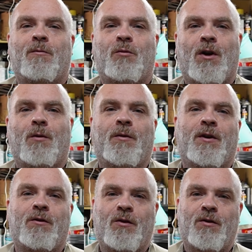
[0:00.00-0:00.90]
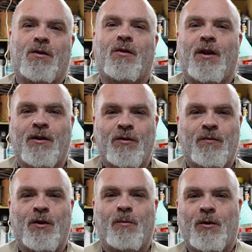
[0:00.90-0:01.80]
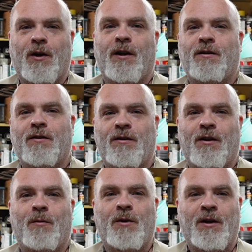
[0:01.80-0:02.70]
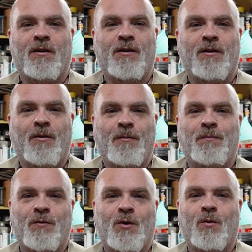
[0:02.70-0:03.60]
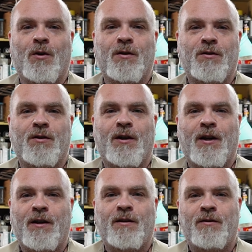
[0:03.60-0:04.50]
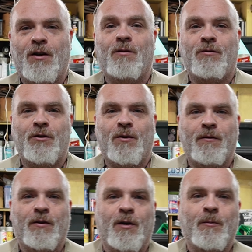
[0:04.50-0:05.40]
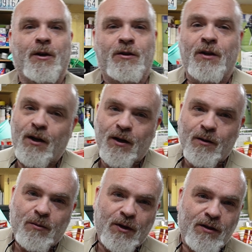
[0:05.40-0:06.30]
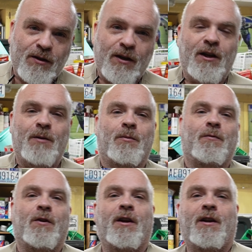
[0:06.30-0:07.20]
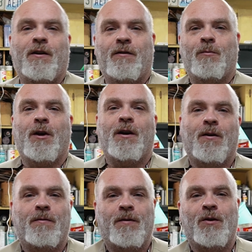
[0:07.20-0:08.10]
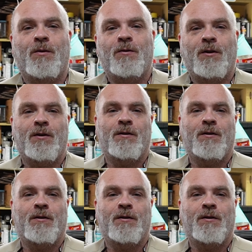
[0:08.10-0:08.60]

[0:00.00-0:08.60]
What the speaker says: Problem is the things for the price end up being a little quirks that I don't enjoy very much. Plus, I keep forgetting the microphone.